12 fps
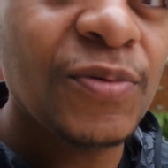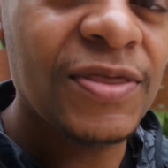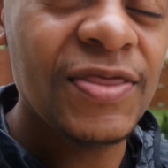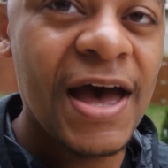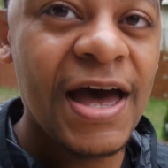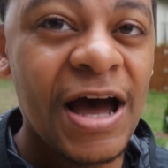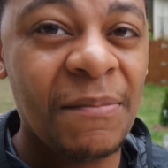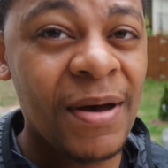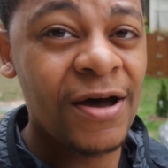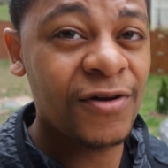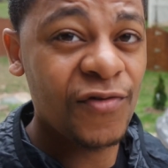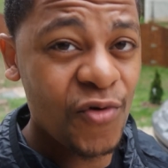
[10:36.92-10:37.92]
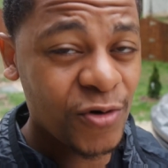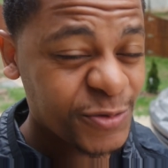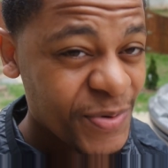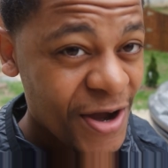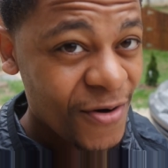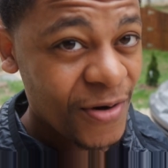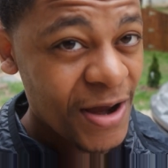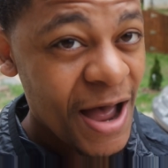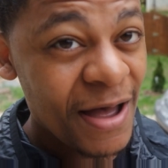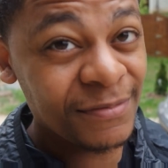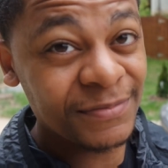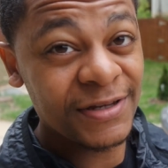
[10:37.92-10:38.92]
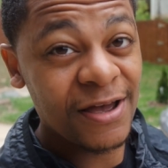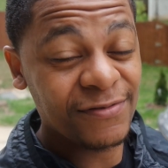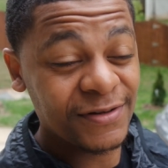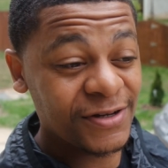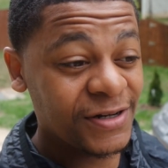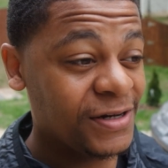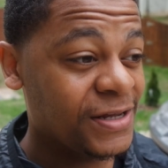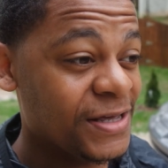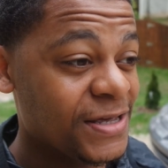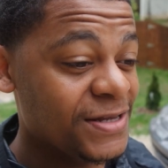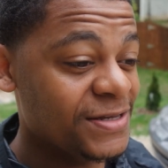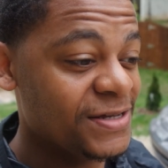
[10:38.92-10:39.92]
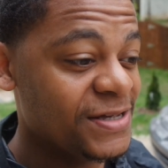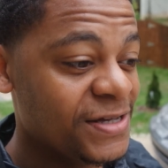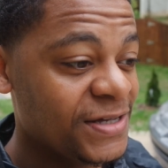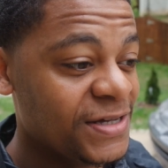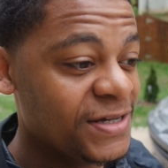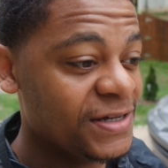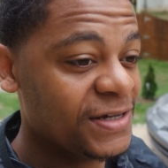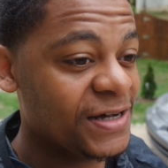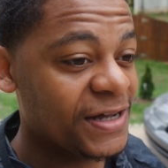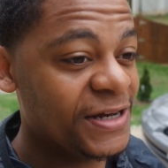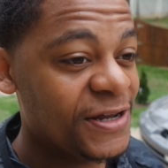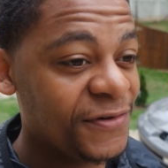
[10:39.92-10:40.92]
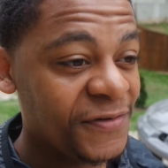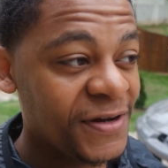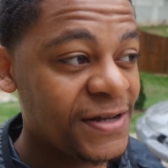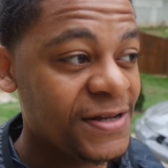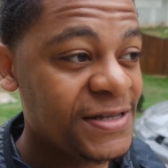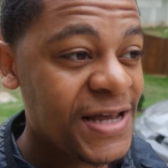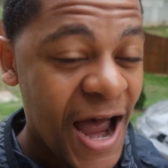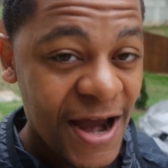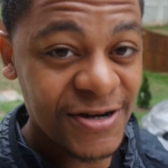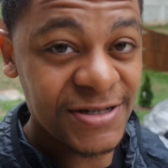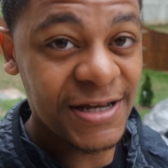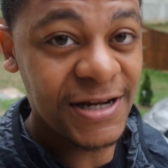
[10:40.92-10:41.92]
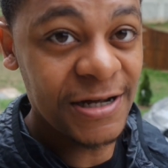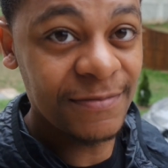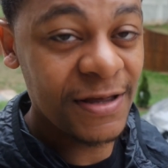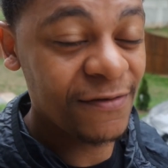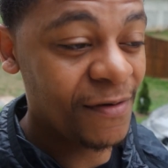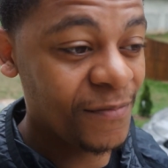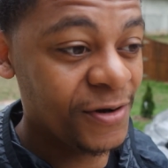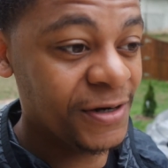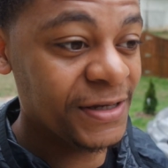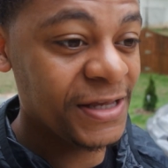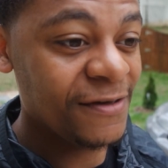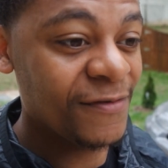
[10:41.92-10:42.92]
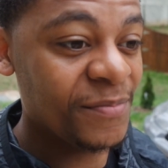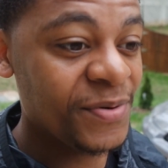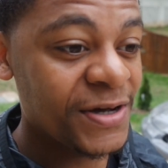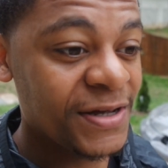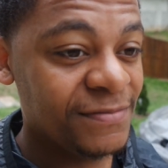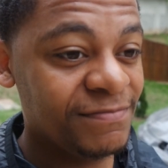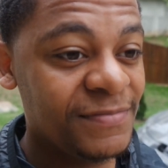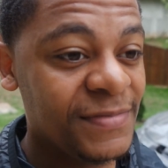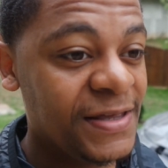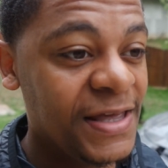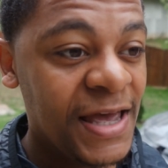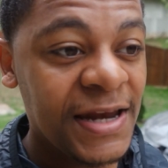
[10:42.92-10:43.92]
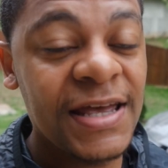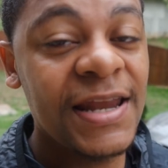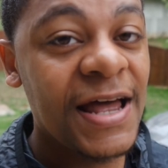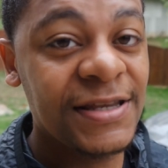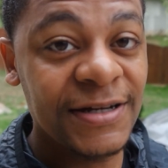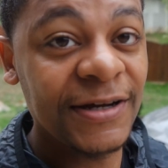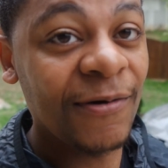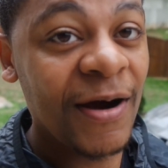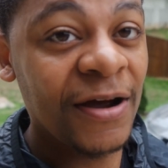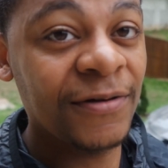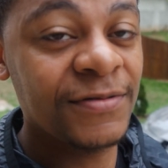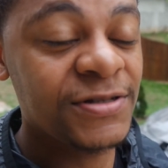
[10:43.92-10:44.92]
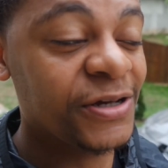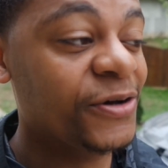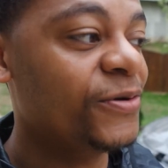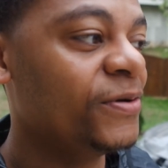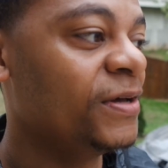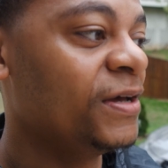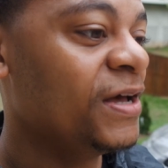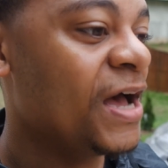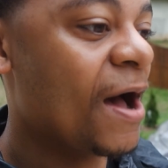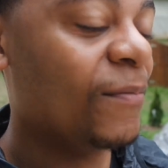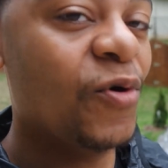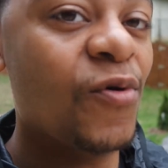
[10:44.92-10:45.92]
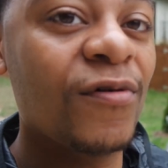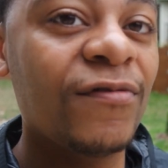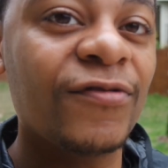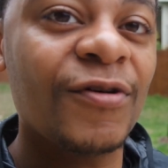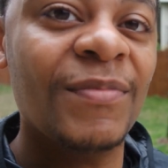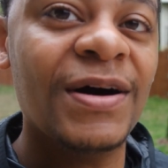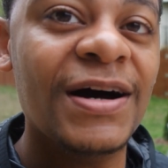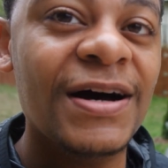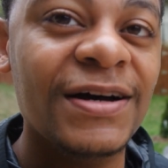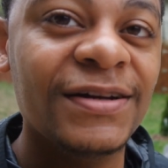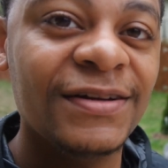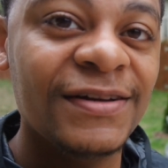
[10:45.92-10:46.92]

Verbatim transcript: with that amount of horsepower, I am definitely going to need a different tire setup if I'm going to even put any of that to the ground. So I'm going from uh,